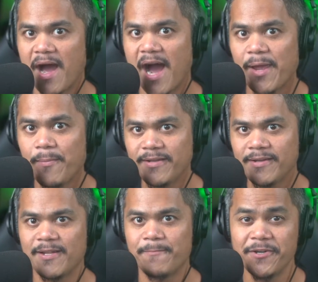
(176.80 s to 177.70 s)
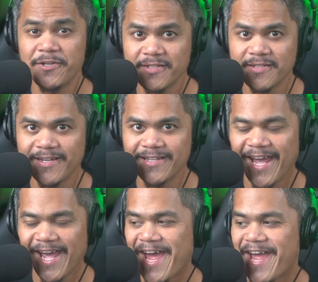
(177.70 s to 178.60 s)
I immediately purchased it,
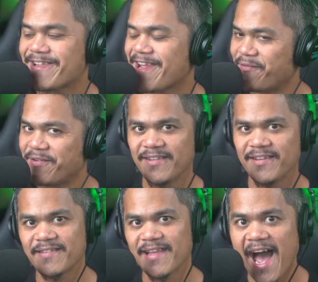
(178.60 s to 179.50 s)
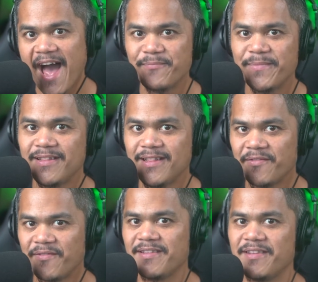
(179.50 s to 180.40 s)
and ever since I have been
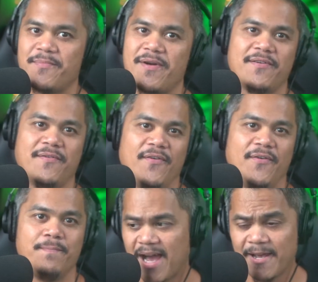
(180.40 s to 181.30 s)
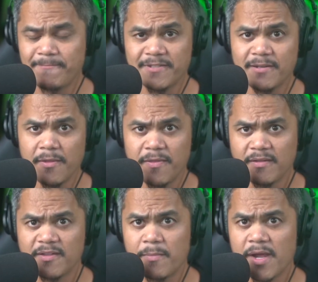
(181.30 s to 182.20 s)
loving this microphone. I personally think
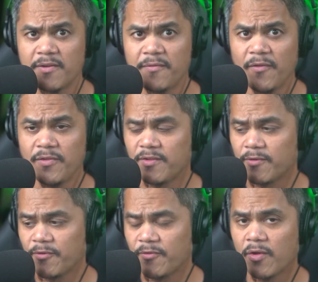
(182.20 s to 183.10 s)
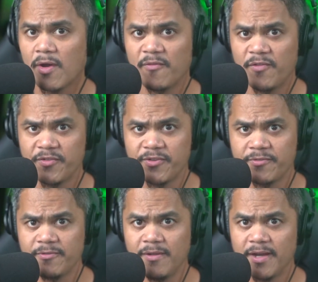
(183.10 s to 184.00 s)
this microphone is also quite
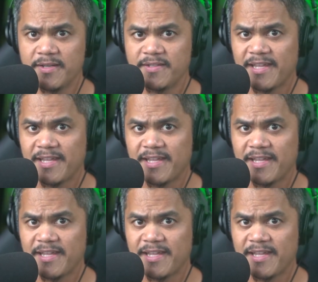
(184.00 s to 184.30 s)
versatile as it